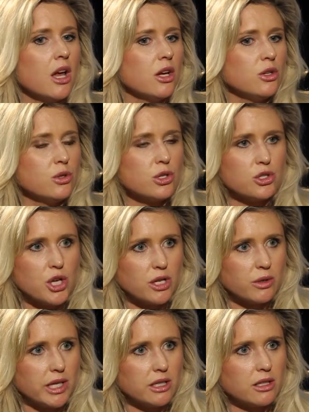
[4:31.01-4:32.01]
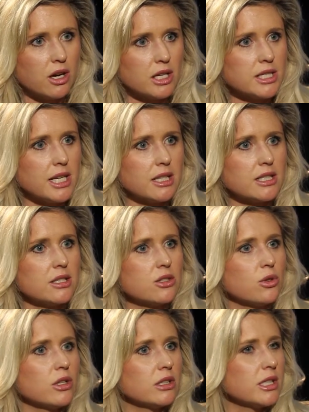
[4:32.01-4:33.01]
user-generated content because it's
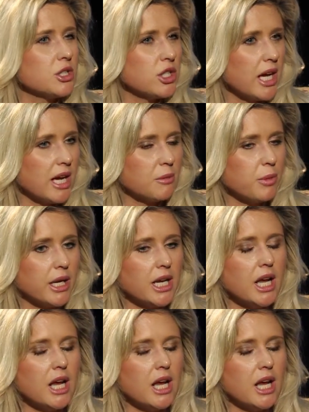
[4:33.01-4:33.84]
sort of cliche, but